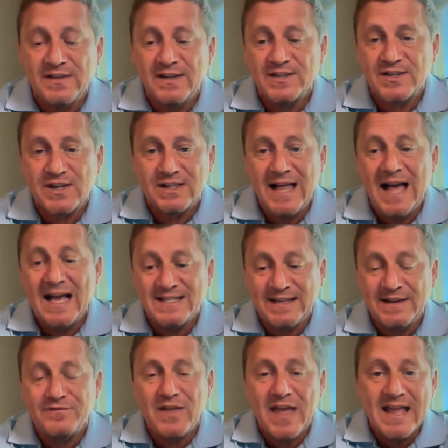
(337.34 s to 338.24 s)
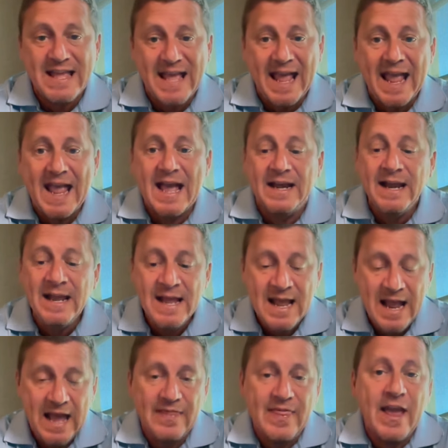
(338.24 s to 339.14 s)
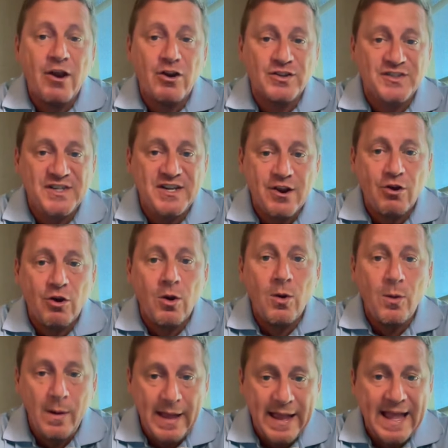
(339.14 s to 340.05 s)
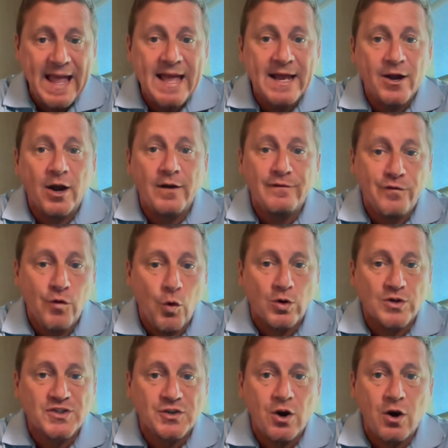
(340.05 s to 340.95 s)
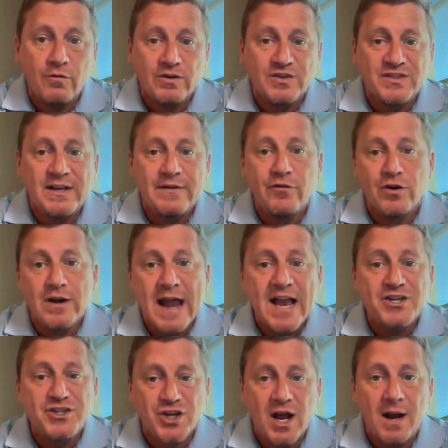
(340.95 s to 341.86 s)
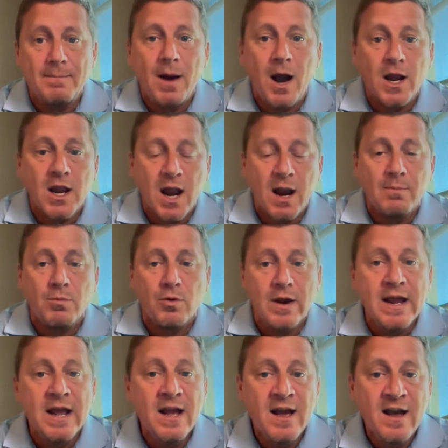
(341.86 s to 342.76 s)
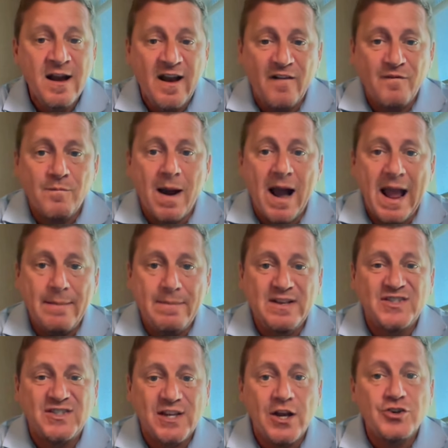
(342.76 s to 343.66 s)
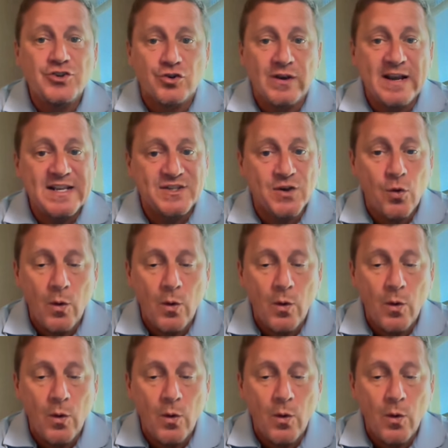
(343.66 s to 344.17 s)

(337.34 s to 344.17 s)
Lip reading: in this class if they can, and they're zeroing in on four-star receiver Nayshon Montgomery of Miami Central. He's